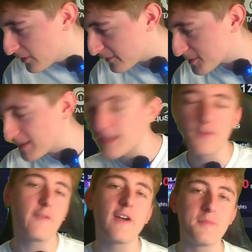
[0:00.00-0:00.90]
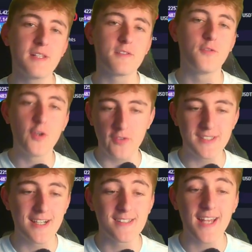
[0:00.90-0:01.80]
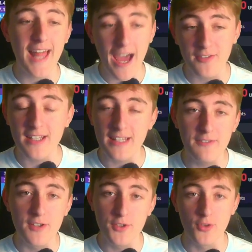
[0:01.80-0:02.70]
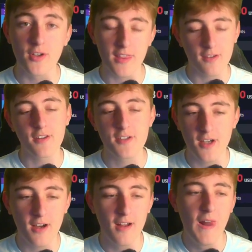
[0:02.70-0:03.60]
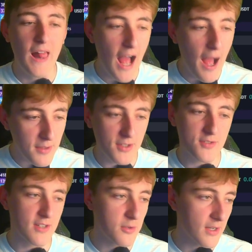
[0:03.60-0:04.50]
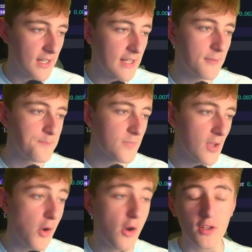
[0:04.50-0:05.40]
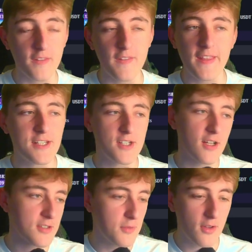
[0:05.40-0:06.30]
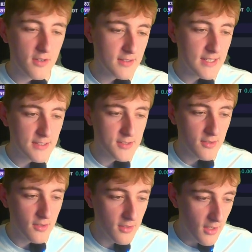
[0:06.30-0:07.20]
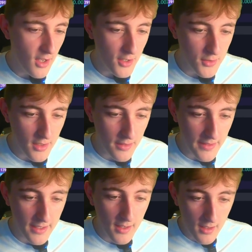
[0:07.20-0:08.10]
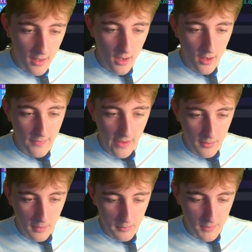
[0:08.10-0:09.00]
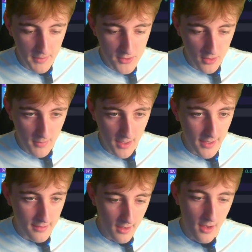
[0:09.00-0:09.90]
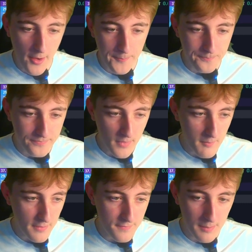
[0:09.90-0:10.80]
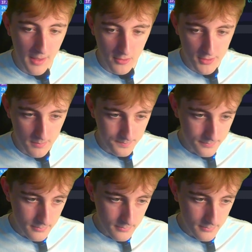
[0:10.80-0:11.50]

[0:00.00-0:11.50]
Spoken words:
We've been speaking for 5 minutes and 43 seconds, and I haven't even drawn anything on the chart. I'm going to do this really quickly. We're only looking at the day chart, so we're not going to take too long doing anything. Now I'm going to be drawing my fib levels.